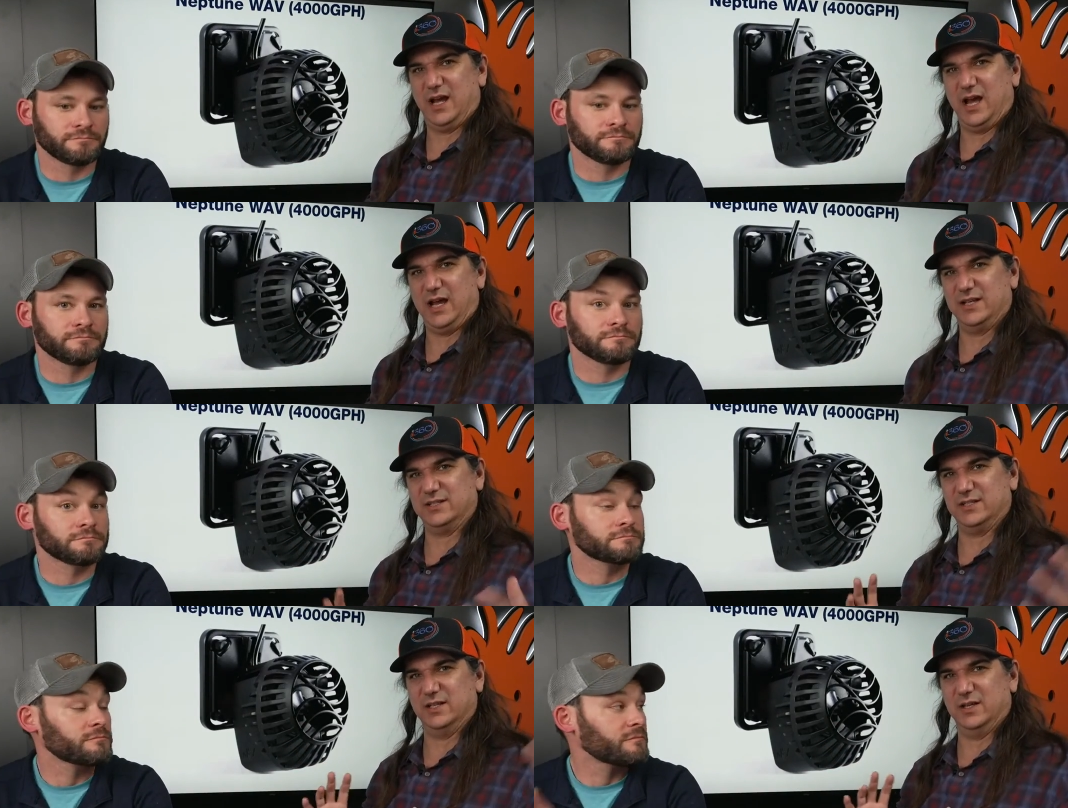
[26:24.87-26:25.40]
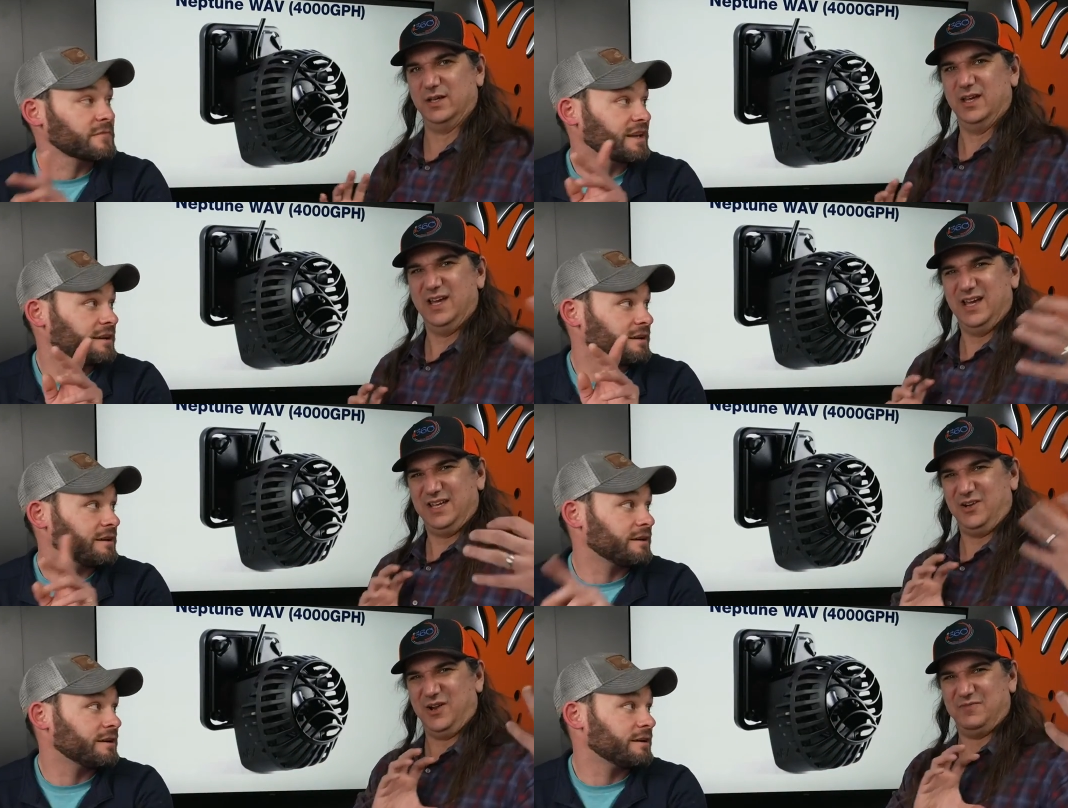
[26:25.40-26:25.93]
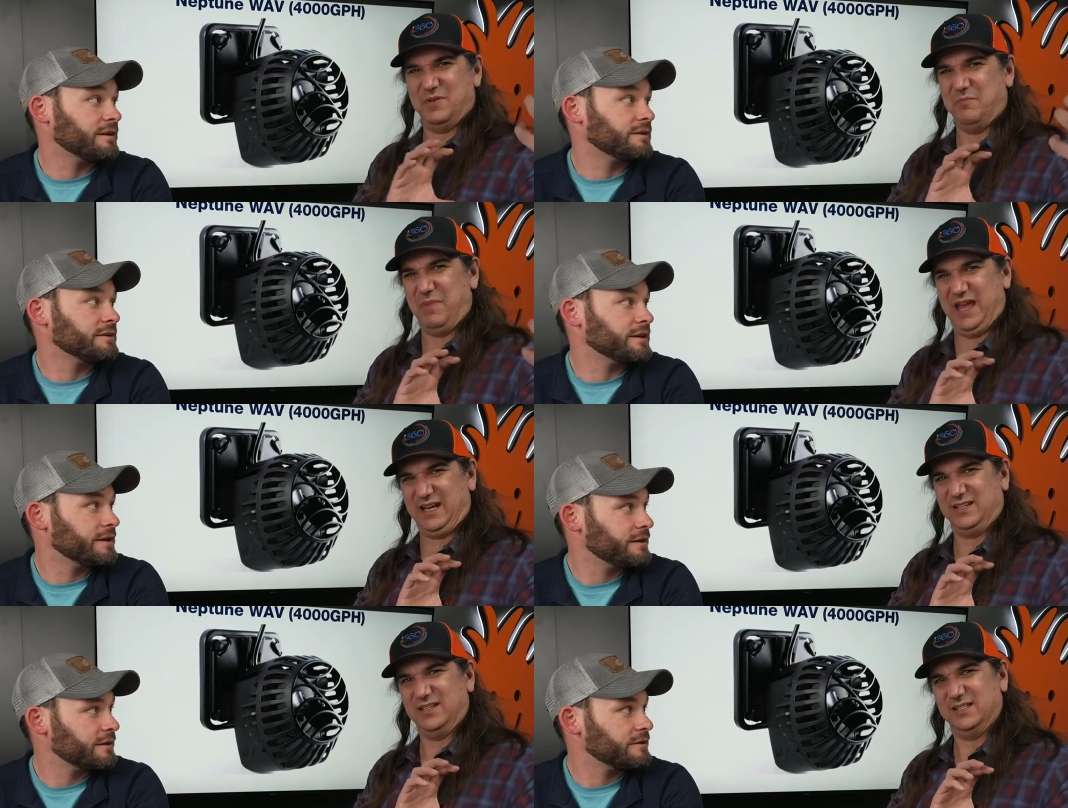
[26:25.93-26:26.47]
Speaker 1: of hides the. you don't have the ah,
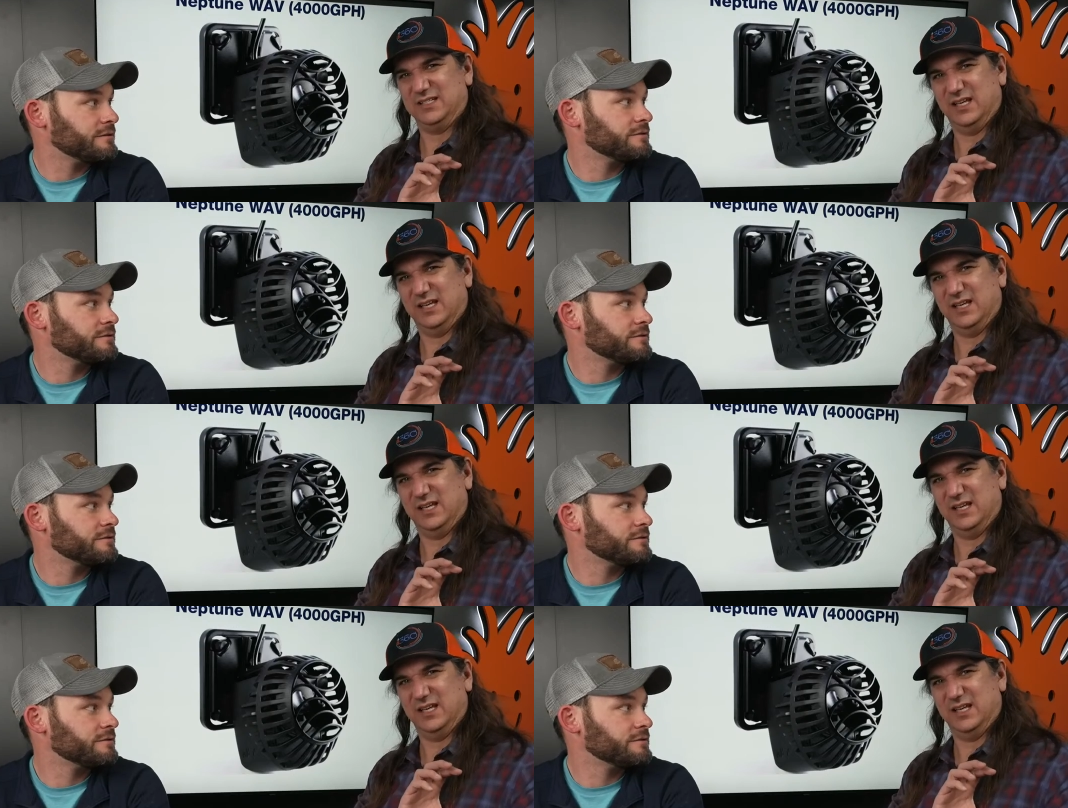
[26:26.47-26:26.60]
magnets yeah.